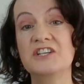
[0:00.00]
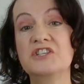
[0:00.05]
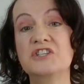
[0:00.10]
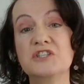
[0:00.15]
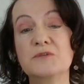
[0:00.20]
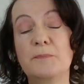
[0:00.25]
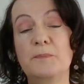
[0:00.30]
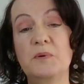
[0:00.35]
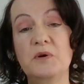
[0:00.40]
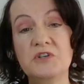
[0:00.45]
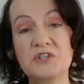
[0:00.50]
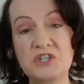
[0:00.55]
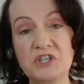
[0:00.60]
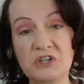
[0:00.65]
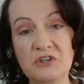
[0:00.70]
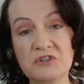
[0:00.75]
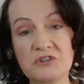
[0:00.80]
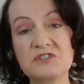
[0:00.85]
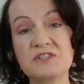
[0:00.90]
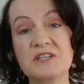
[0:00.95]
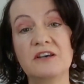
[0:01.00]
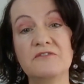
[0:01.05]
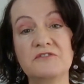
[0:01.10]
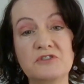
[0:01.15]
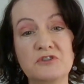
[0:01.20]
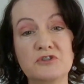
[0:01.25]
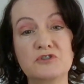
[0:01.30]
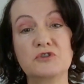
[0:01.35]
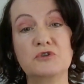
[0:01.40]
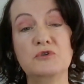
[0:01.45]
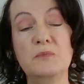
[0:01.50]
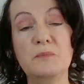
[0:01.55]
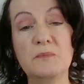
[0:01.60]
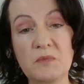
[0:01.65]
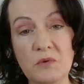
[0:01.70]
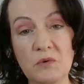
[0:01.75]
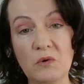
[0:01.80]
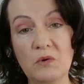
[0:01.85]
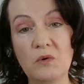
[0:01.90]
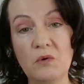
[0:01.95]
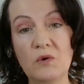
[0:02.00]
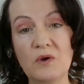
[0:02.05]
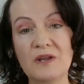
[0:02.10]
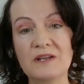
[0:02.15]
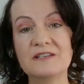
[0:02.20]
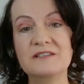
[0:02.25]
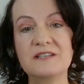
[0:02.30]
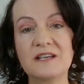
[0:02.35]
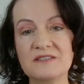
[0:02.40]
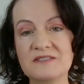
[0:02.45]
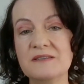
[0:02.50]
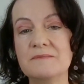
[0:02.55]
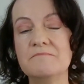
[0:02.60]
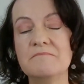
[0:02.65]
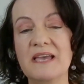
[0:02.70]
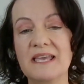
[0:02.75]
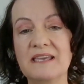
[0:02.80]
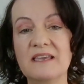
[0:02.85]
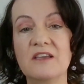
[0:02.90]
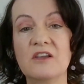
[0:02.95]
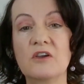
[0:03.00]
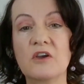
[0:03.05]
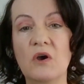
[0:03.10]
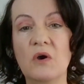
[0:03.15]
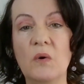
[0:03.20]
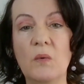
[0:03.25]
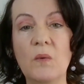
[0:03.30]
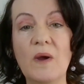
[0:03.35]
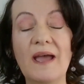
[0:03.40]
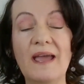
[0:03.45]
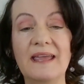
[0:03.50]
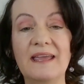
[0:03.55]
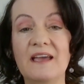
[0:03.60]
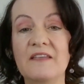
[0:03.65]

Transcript: Just pushing yourself to do more doesn't make it go away.